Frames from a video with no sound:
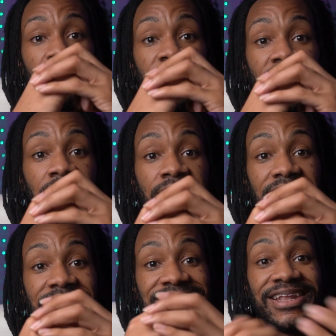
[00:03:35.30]
then
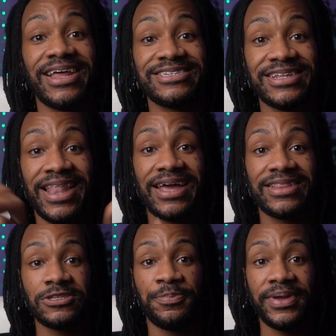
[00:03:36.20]
it's less light
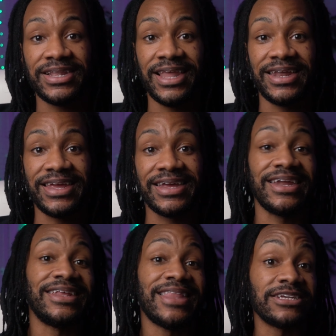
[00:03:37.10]
that's being let in,
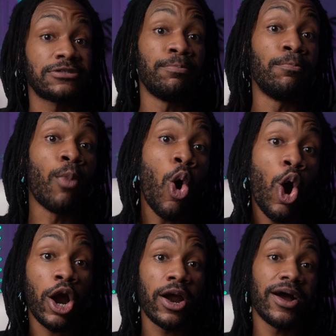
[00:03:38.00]
and that's
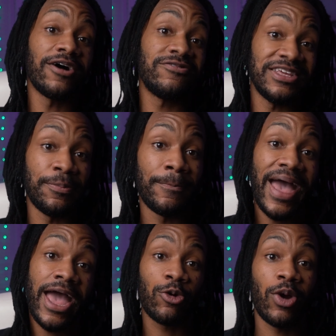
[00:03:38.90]
more of the
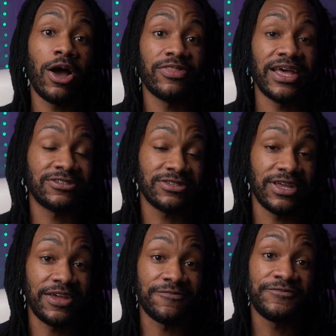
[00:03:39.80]
background that's
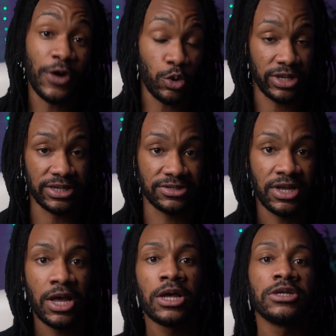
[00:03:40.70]
in focus.
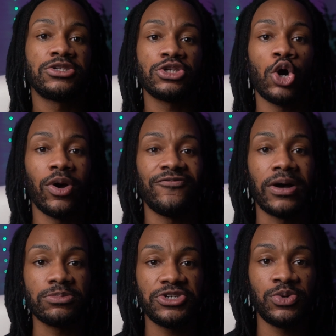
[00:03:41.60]
So if
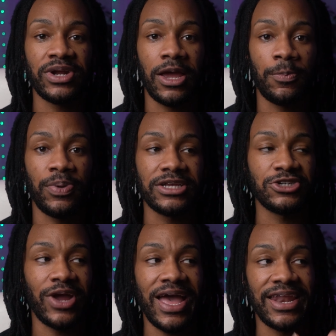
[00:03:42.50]
I'm shooting a
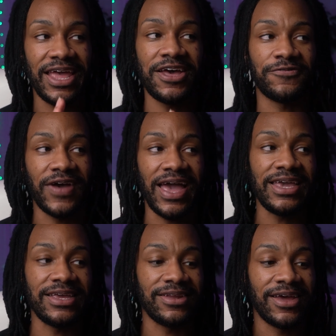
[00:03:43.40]
picture at
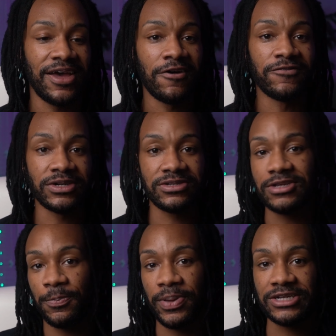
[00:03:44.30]
f8 versus
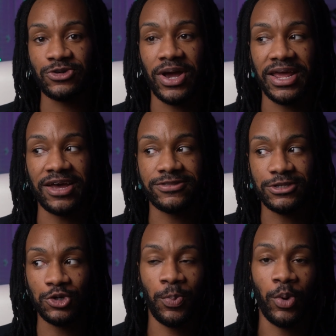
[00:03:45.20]
a picture at
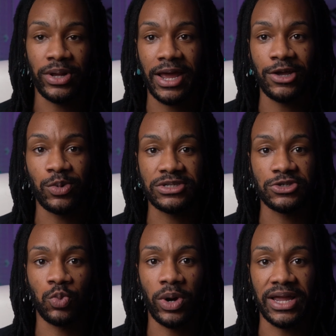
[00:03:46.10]
f2.8, which
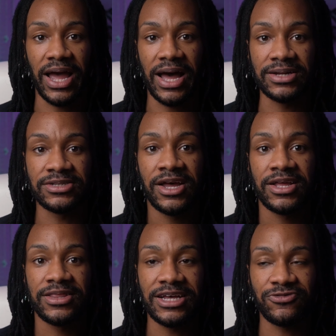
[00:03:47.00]
is what, guys?
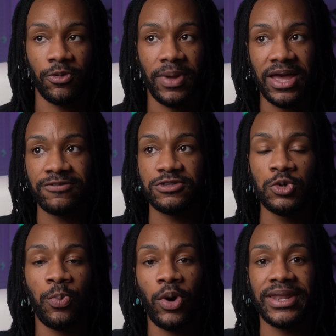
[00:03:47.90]
That's from
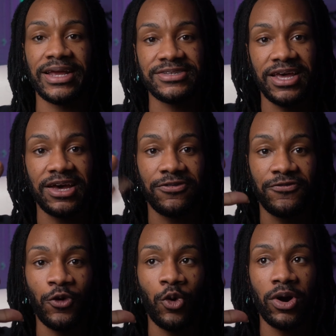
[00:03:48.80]
f2.8 to
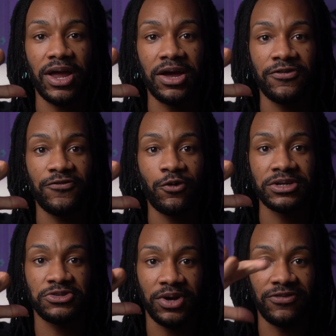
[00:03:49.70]
f4,
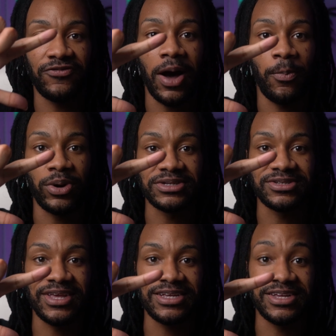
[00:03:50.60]
f4 to
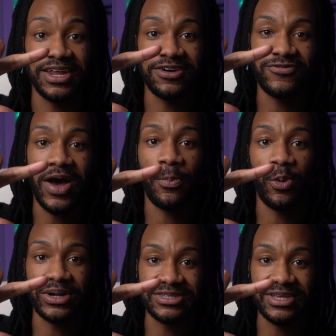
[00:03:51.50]
f5.6, and
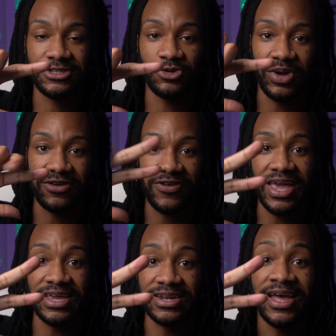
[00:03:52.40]
f5.6 to
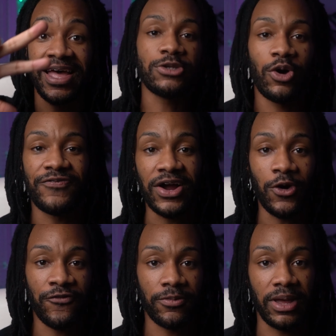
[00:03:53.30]
f8. So if I
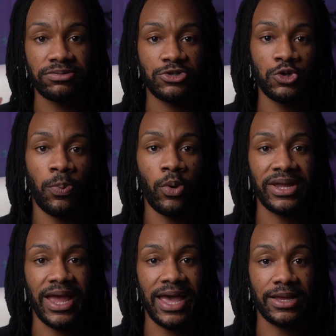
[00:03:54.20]
go from
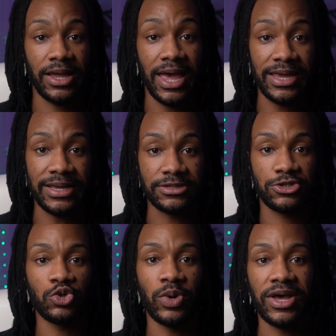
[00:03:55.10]
f2.8
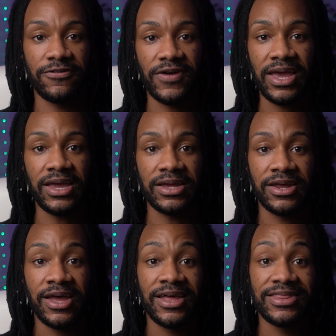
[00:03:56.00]
to
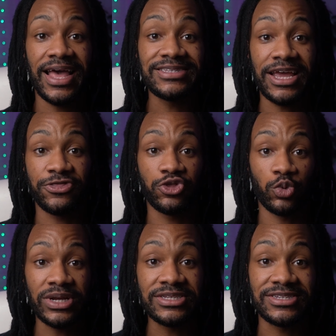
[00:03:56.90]
f8, that's a
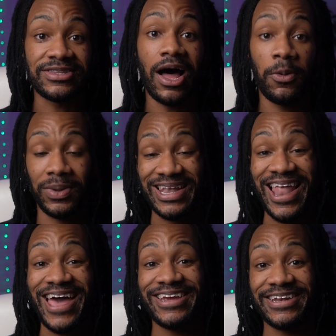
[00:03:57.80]
3-stop
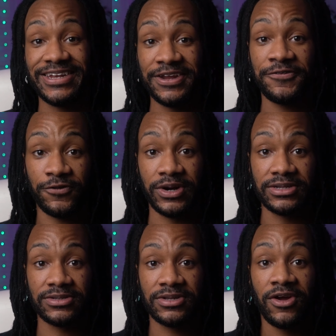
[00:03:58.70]
light
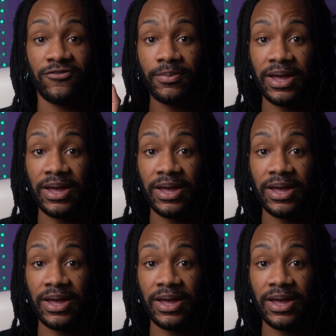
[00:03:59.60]
difference. From